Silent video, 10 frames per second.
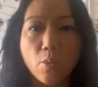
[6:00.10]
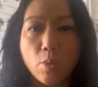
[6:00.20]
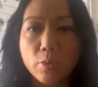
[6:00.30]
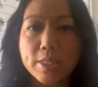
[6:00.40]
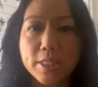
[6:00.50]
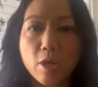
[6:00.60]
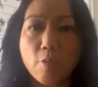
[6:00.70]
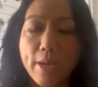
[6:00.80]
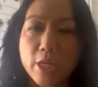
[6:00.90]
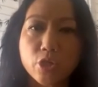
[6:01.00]
when we see
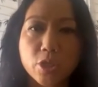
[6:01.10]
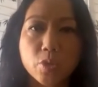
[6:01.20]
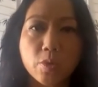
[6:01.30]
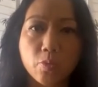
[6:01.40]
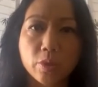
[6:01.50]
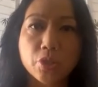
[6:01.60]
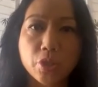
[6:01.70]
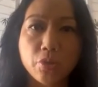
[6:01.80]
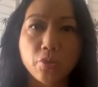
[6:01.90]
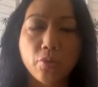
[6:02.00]
our patients, we will
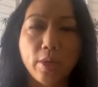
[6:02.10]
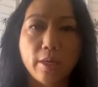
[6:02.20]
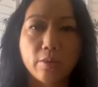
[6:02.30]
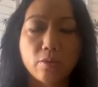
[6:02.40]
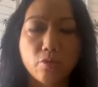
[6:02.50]
do a